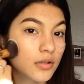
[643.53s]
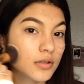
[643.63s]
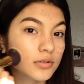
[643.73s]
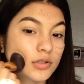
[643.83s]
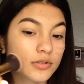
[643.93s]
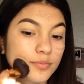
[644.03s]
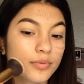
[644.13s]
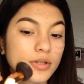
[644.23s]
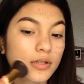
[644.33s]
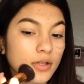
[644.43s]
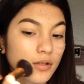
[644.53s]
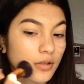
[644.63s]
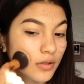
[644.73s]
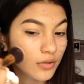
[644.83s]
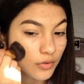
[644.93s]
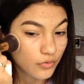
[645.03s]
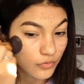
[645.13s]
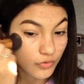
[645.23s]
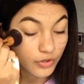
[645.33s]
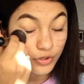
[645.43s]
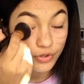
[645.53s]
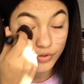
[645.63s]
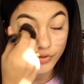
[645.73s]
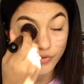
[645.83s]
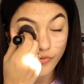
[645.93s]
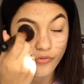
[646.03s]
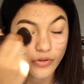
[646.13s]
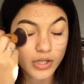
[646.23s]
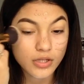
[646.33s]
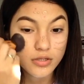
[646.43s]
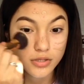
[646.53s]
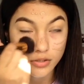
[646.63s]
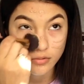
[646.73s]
and just blend that all over your face.